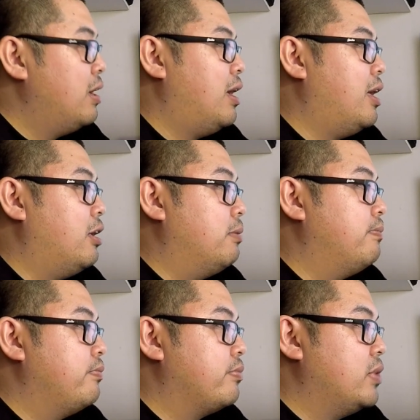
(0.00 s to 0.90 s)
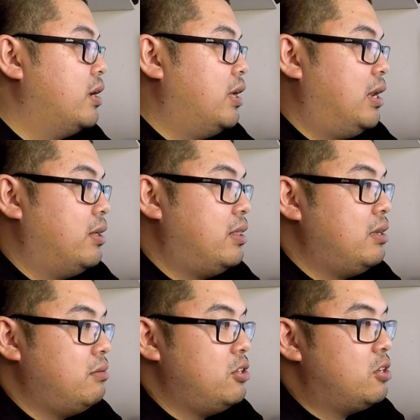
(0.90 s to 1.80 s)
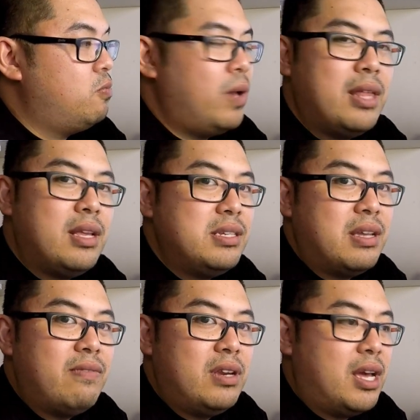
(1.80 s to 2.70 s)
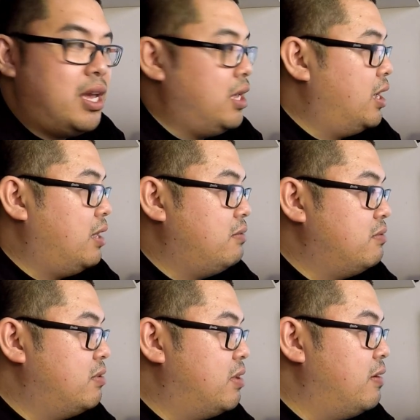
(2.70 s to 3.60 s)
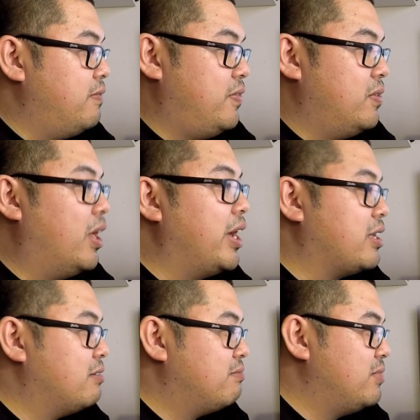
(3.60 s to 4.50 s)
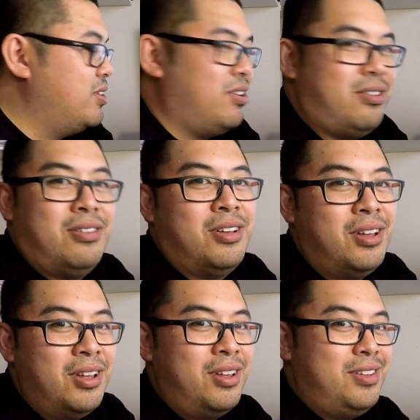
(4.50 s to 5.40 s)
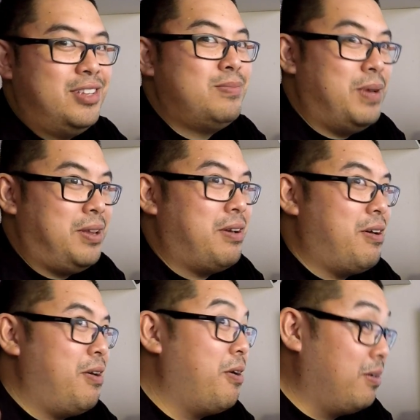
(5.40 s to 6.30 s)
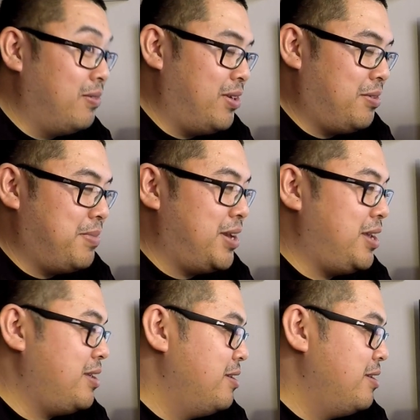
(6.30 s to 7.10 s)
And I think you can wear these every day and don't feel like, you know, you're spending a hell of a lot of money